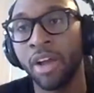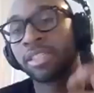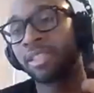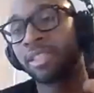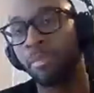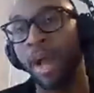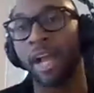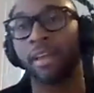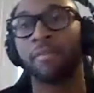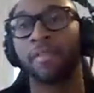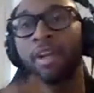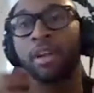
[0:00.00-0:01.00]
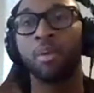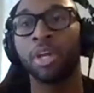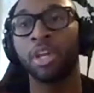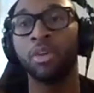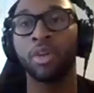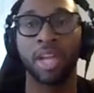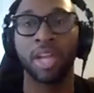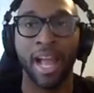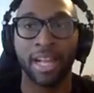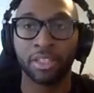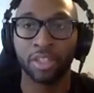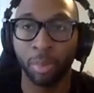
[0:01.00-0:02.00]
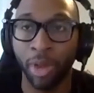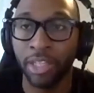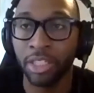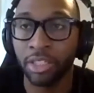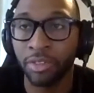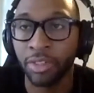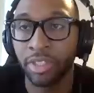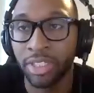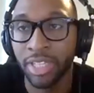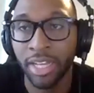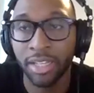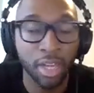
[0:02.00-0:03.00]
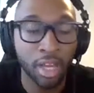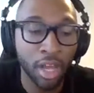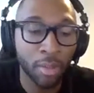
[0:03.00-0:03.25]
take a step back and figure out what you can add to your process for success.